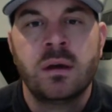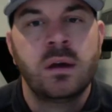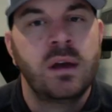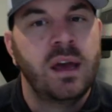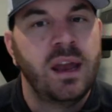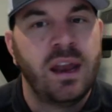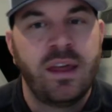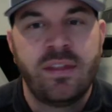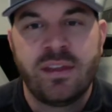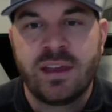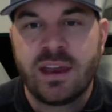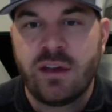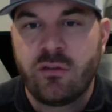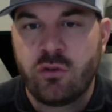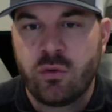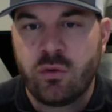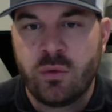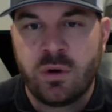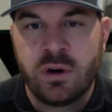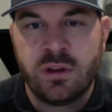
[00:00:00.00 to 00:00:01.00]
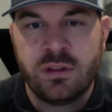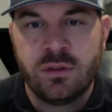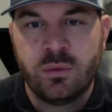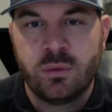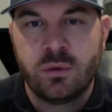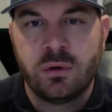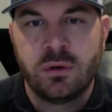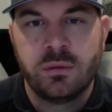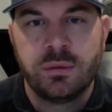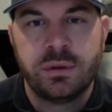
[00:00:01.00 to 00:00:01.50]
And I think everyone in the
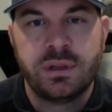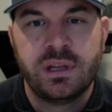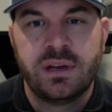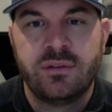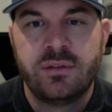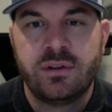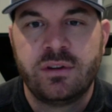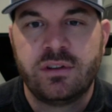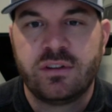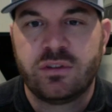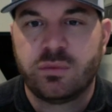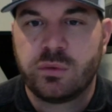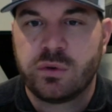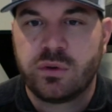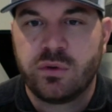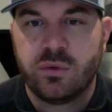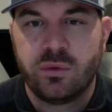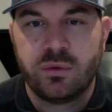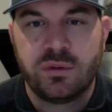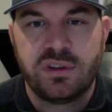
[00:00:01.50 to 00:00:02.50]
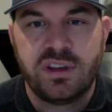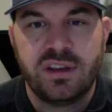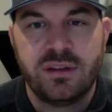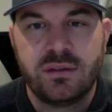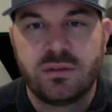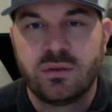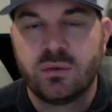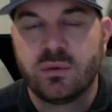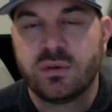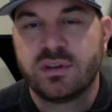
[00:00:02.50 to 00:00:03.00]
world would love to just recruit
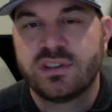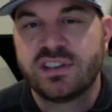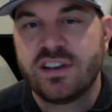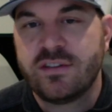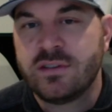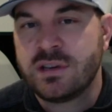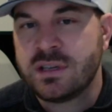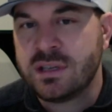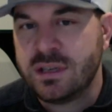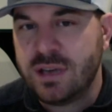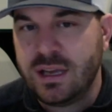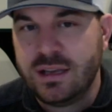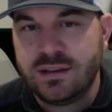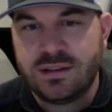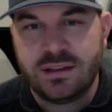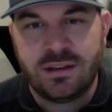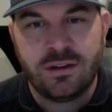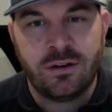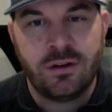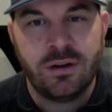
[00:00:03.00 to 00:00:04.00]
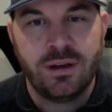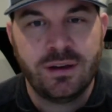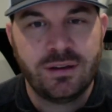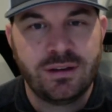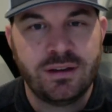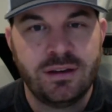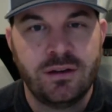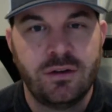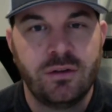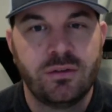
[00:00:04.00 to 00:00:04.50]
kids who are 17, 18, or
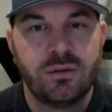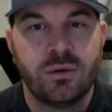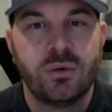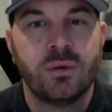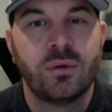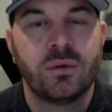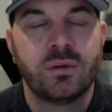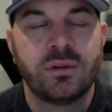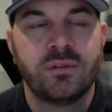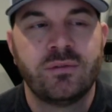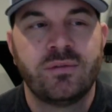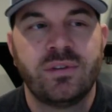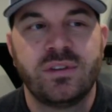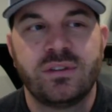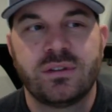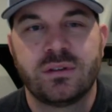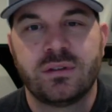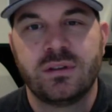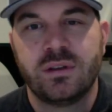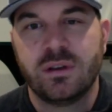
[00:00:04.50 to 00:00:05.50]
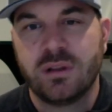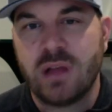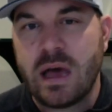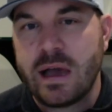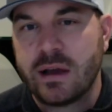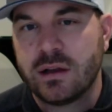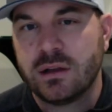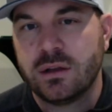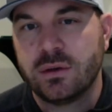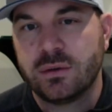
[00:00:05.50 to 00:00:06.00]
19 years old and physically a
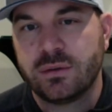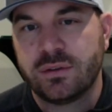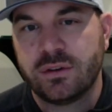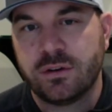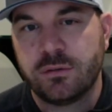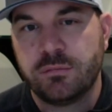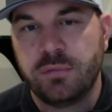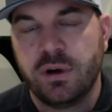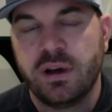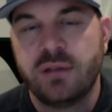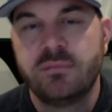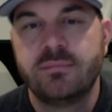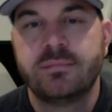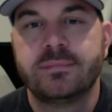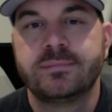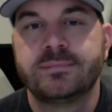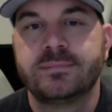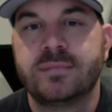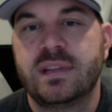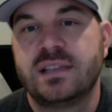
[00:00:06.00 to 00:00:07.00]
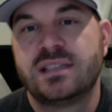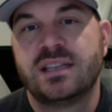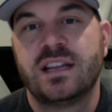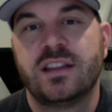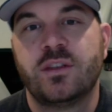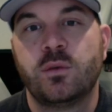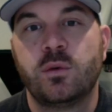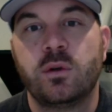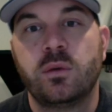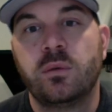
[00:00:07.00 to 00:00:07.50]
lot closer. But that's not
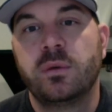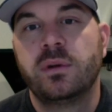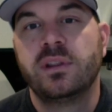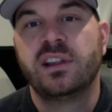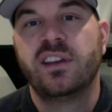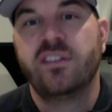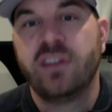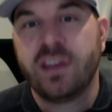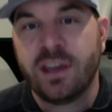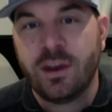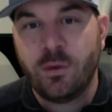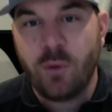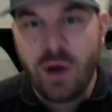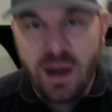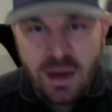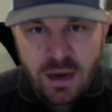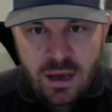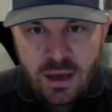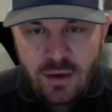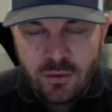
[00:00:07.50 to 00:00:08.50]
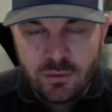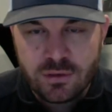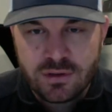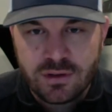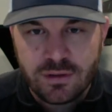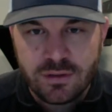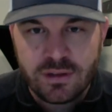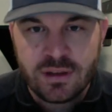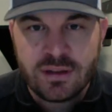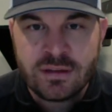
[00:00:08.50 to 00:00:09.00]
the world we're living in right now.
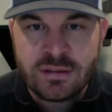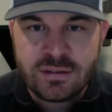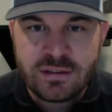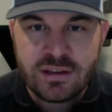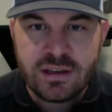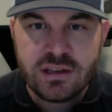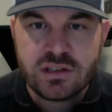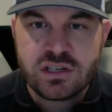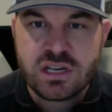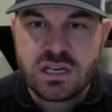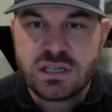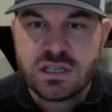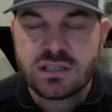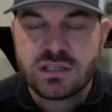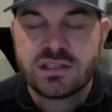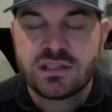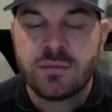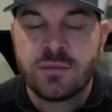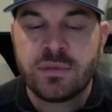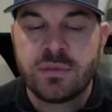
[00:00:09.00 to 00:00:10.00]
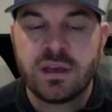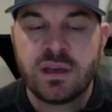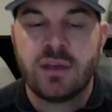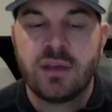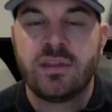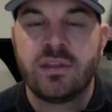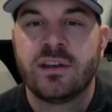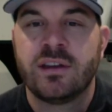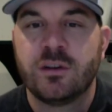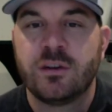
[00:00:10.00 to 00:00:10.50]
Until the NCAA changes something, I
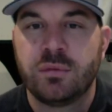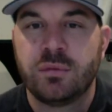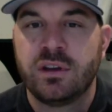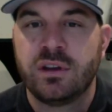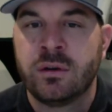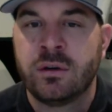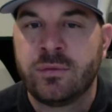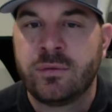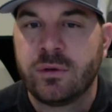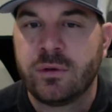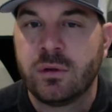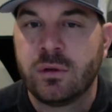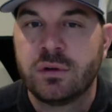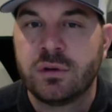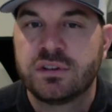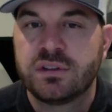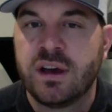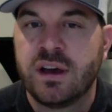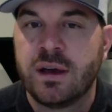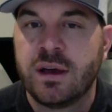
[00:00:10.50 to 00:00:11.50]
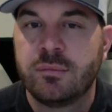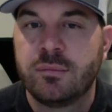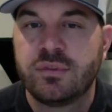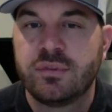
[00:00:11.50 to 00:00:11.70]
think it'll be here for a long time.